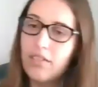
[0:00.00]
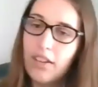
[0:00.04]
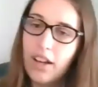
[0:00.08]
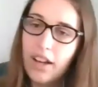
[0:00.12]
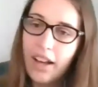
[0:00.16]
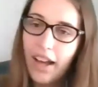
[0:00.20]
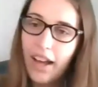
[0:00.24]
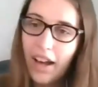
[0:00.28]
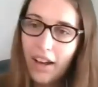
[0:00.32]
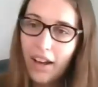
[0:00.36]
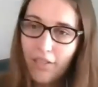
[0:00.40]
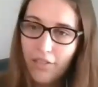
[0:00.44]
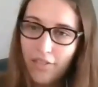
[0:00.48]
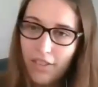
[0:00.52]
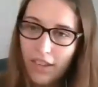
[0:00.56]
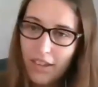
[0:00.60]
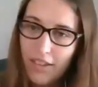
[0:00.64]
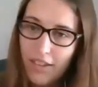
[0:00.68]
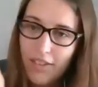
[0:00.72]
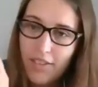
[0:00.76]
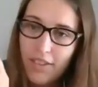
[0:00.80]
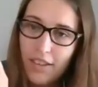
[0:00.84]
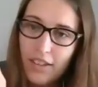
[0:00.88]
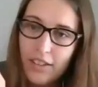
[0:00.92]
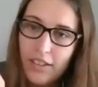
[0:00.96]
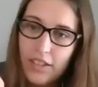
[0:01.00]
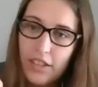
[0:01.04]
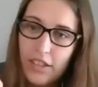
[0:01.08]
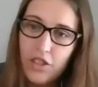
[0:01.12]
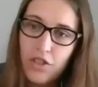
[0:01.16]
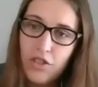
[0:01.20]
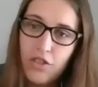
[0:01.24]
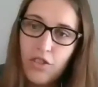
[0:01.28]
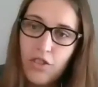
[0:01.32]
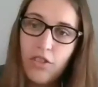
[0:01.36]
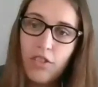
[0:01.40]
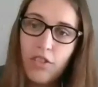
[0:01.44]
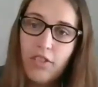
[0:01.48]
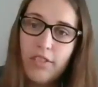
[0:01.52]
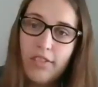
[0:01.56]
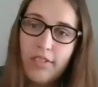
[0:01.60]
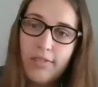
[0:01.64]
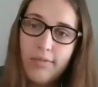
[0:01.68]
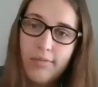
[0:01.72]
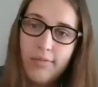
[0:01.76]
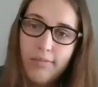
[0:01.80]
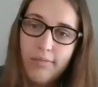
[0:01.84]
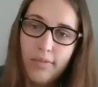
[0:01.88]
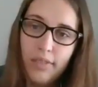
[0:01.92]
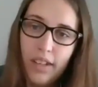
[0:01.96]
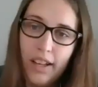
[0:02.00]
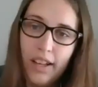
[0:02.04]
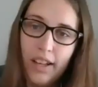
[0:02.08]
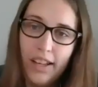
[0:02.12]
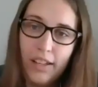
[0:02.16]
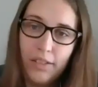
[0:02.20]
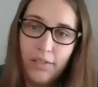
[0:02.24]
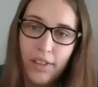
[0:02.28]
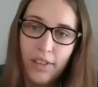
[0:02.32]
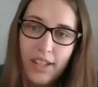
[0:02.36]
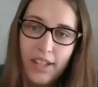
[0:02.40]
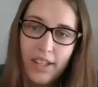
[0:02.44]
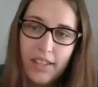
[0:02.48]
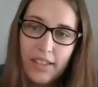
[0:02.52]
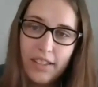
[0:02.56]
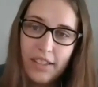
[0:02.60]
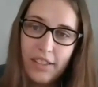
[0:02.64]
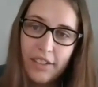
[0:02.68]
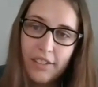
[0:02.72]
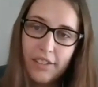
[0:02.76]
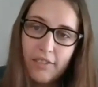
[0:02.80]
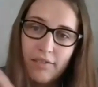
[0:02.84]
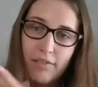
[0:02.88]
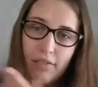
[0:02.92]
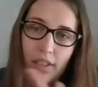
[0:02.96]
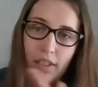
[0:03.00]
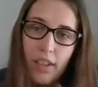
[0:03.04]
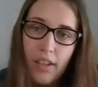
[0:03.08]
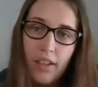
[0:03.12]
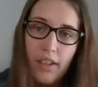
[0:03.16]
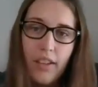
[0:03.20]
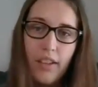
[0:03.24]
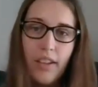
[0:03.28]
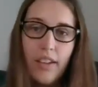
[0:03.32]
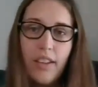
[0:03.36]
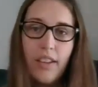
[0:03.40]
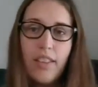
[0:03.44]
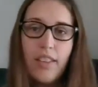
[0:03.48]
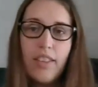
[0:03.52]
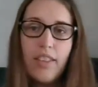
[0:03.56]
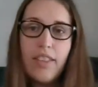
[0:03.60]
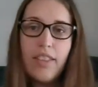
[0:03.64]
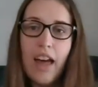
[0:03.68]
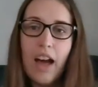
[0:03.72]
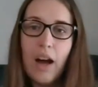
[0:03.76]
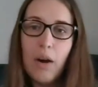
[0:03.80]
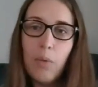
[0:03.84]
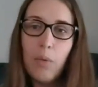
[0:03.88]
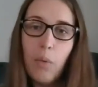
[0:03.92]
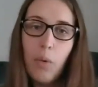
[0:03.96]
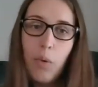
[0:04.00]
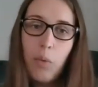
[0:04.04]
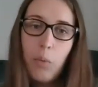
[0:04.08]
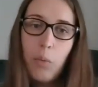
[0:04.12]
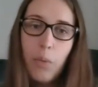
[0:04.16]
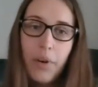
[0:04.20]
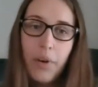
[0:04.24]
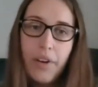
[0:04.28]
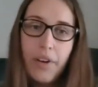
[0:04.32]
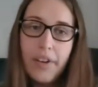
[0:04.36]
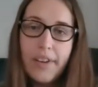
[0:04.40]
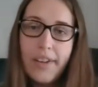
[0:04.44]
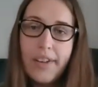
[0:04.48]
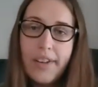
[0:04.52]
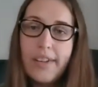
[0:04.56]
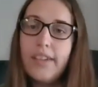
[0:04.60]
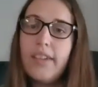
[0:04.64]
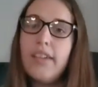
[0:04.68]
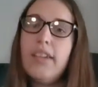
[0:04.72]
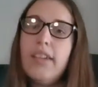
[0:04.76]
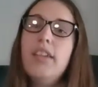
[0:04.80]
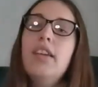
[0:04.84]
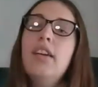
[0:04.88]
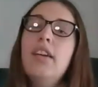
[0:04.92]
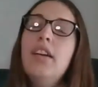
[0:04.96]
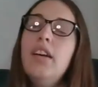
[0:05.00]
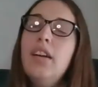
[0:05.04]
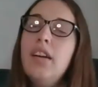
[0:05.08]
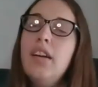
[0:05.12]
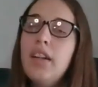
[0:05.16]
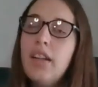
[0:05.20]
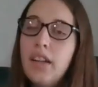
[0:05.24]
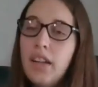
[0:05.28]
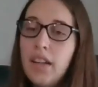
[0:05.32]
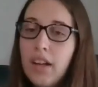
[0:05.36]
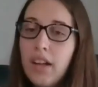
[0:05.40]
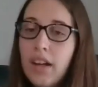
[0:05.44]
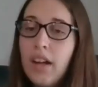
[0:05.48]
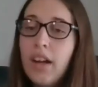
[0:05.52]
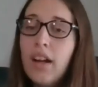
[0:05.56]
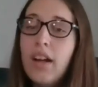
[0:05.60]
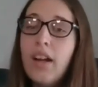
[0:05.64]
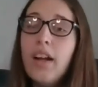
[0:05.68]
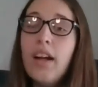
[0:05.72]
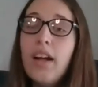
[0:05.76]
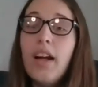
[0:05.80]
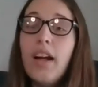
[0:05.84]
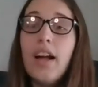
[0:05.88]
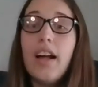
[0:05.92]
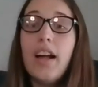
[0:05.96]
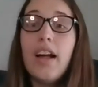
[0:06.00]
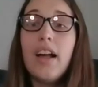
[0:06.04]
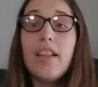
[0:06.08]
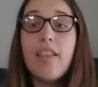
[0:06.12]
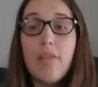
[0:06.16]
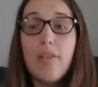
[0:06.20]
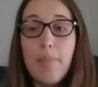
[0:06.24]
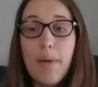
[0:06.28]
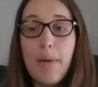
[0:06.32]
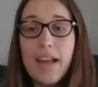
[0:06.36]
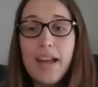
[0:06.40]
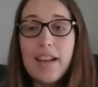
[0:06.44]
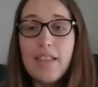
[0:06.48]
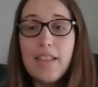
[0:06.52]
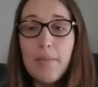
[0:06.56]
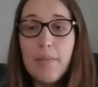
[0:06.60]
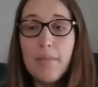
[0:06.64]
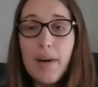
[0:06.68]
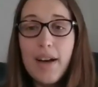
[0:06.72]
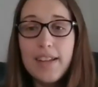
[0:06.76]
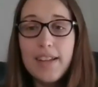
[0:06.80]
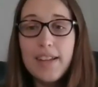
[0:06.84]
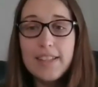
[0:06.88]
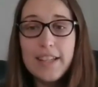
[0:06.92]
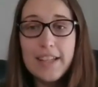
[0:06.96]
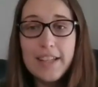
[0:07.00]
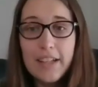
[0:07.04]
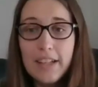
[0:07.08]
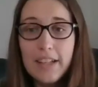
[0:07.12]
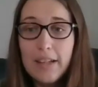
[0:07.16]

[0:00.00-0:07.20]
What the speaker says: I have this additional line right here and that won't work. And it's a pain in the butt.